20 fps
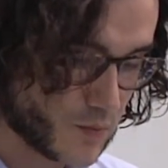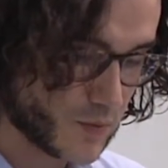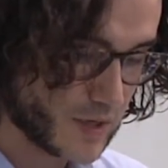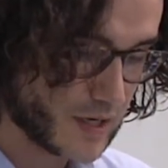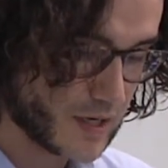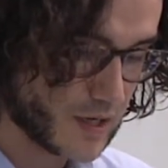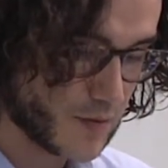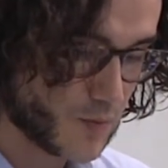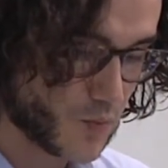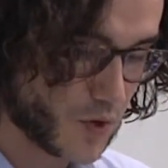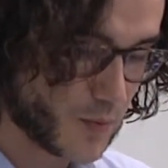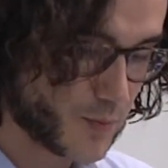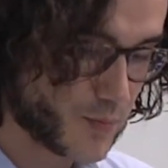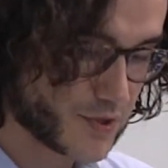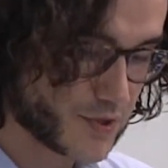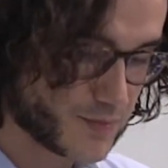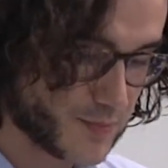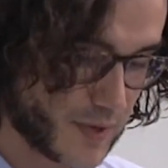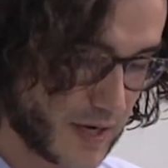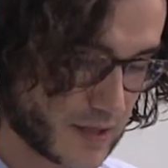we need more
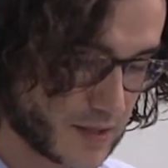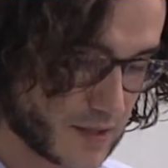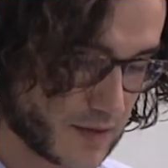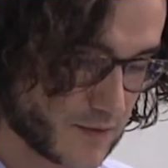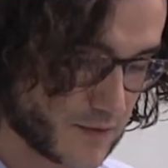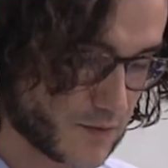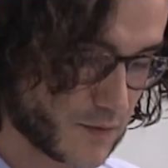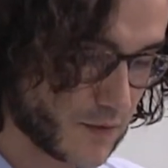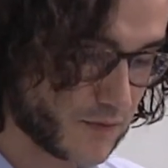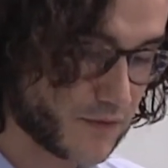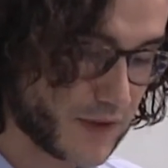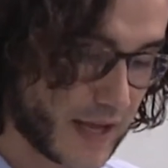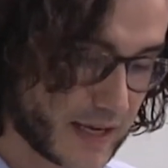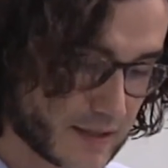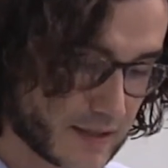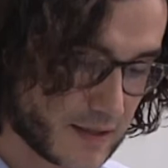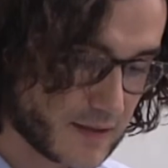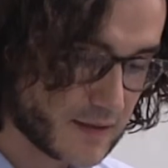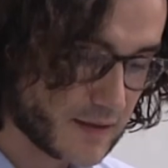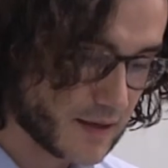perspectives
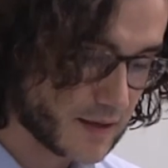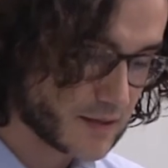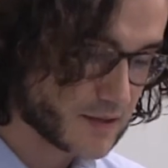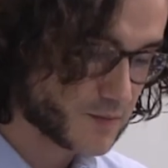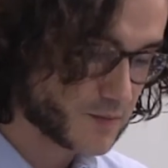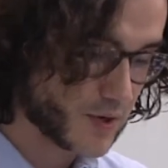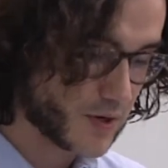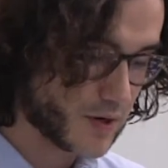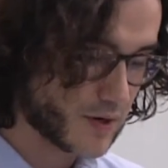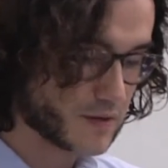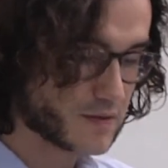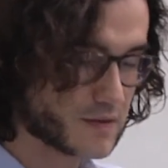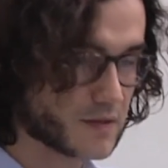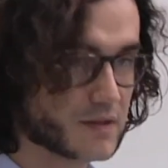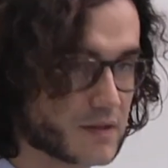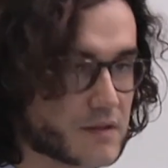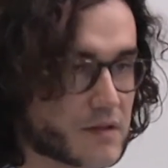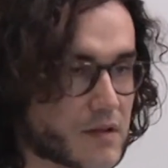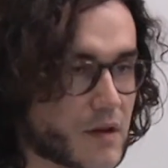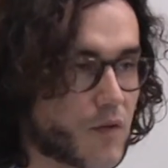reflecting the
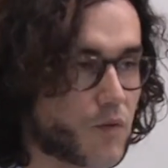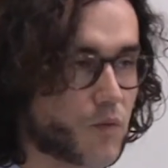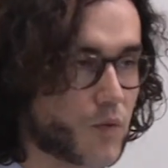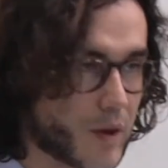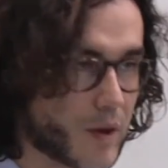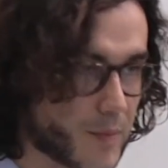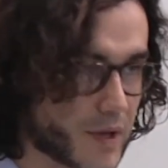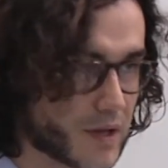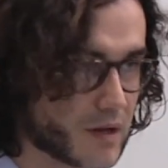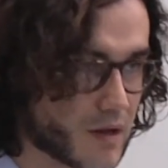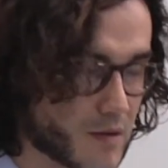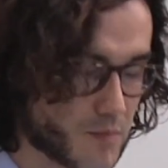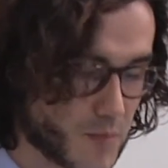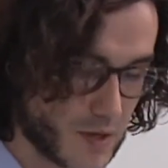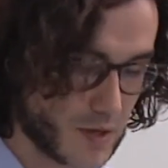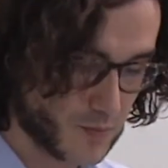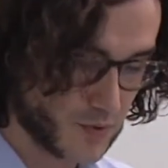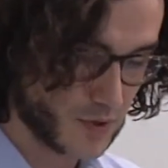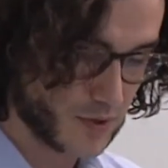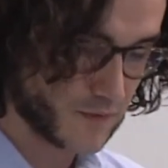experiences of women and
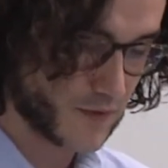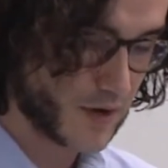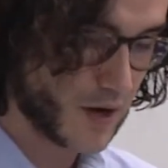people of